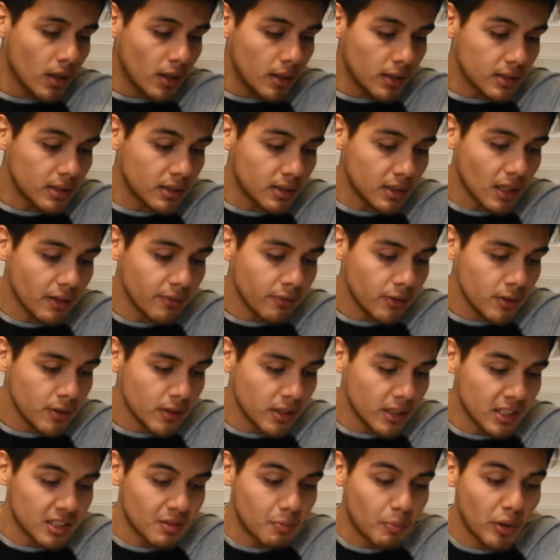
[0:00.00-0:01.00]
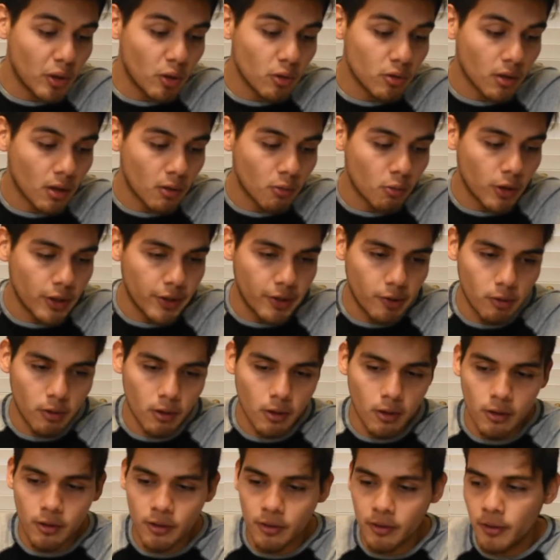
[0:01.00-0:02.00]
7 is build on what you
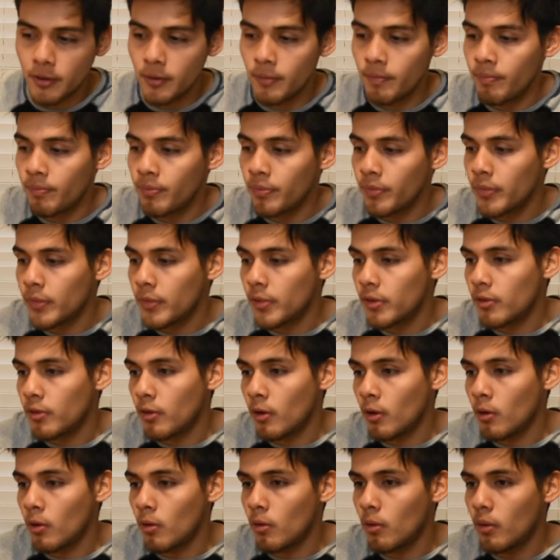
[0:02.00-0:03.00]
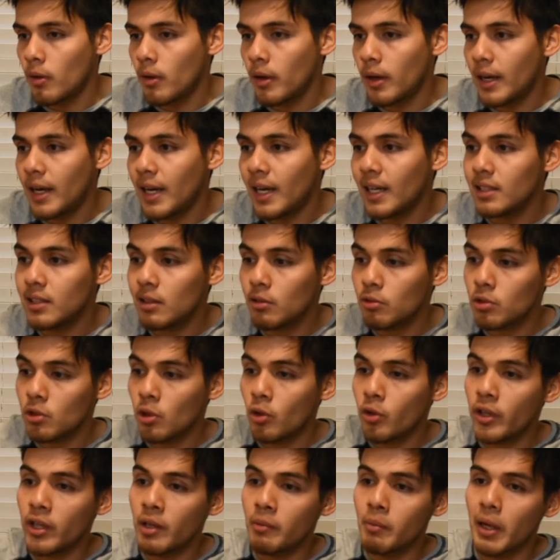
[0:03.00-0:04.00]
learn. So as I was
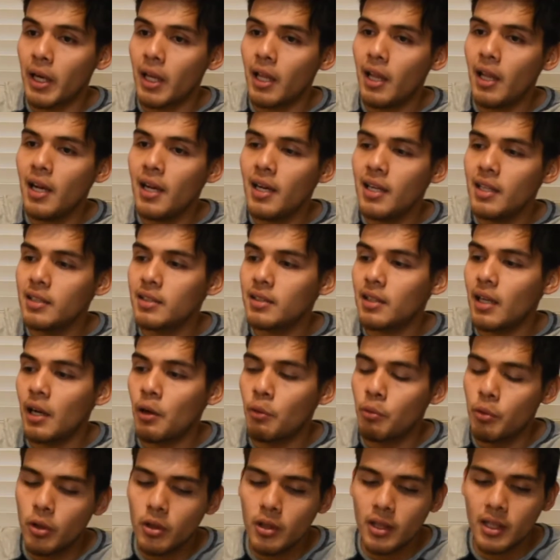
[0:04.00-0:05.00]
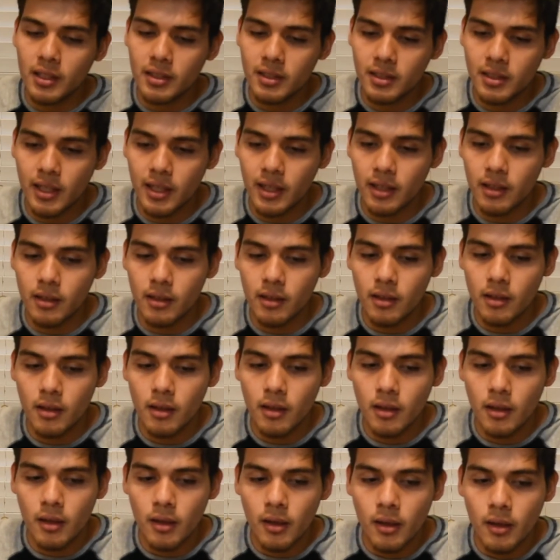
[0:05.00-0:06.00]
learning in my class, I realized that
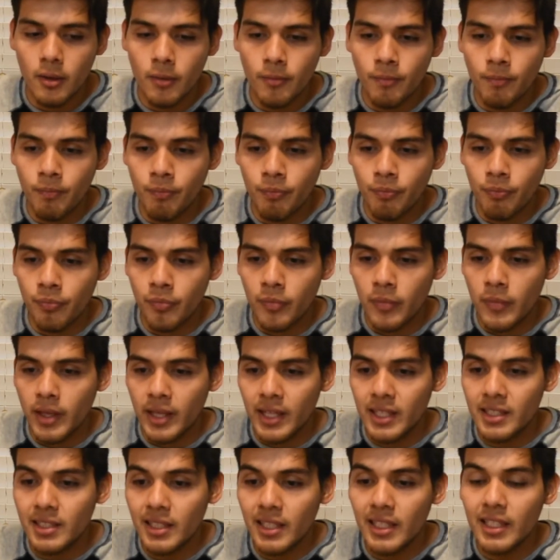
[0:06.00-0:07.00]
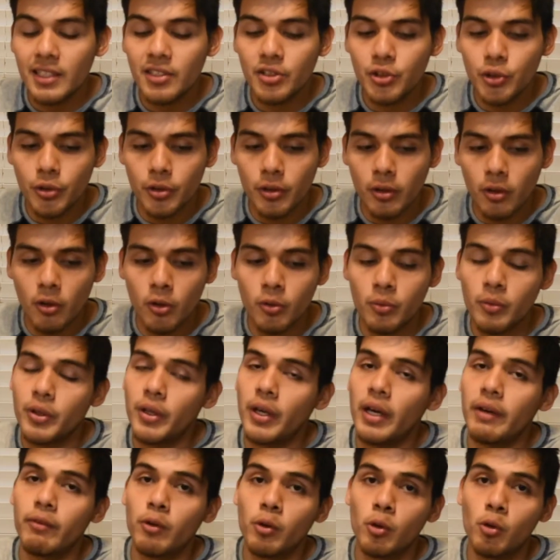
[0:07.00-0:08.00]
it's easier to learn when
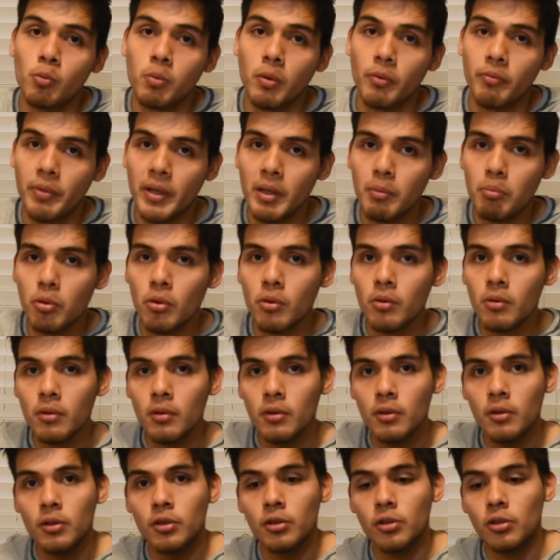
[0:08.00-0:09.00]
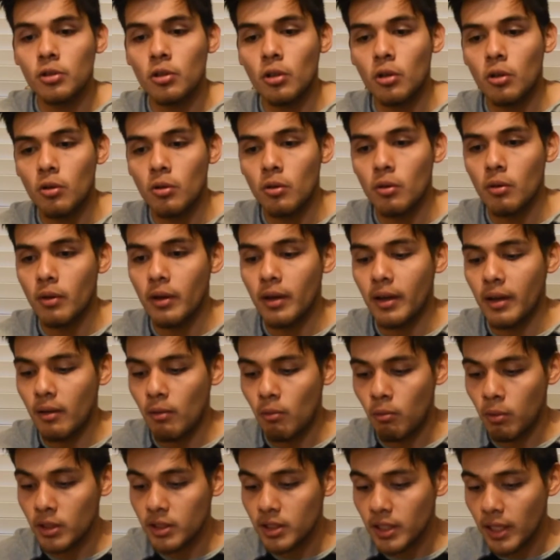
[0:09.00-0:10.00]
you have a group of people. So
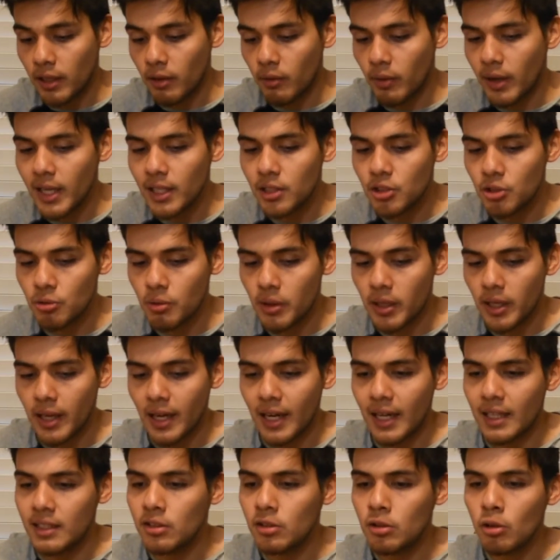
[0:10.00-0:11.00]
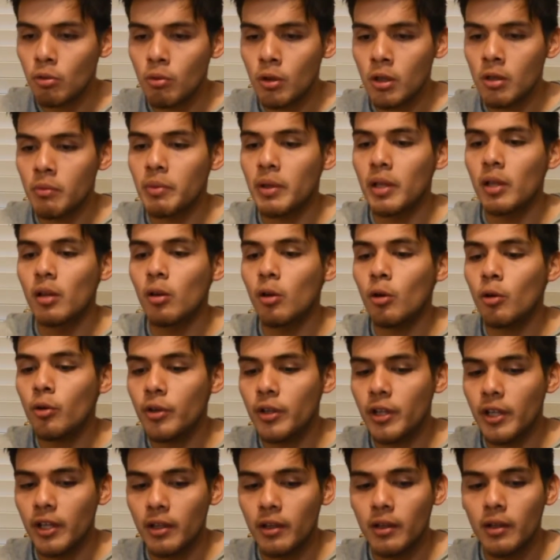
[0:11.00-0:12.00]
once I graduate, I still want to be
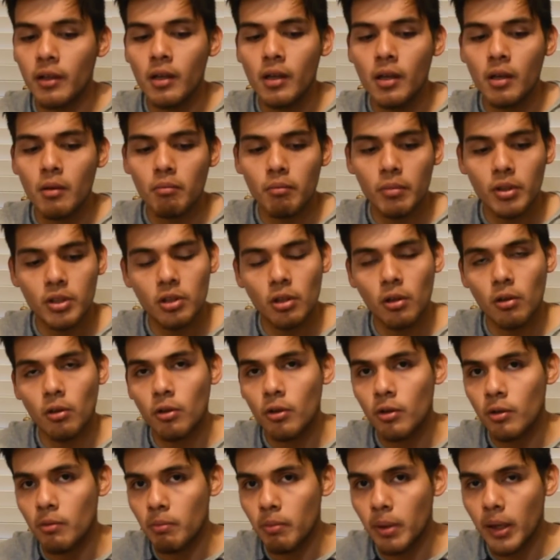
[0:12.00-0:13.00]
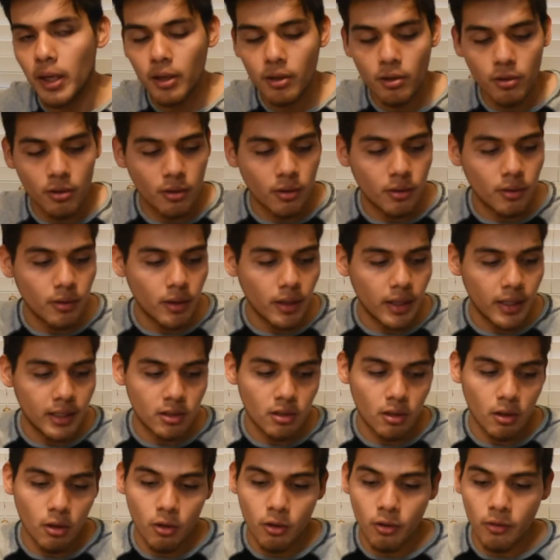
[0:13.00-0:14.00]
learning, but to learn better and
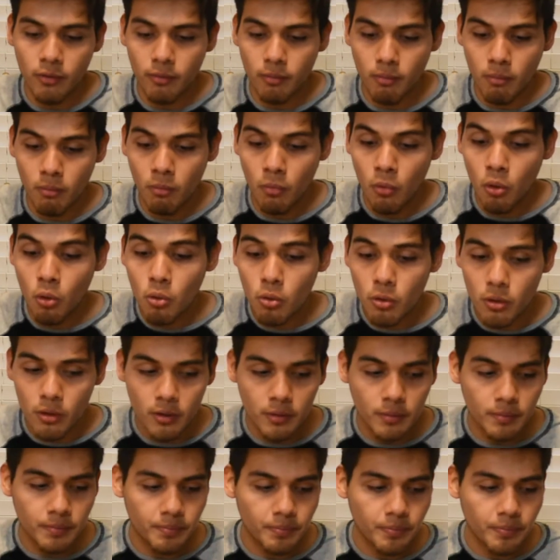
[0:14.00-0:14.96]
to learn more,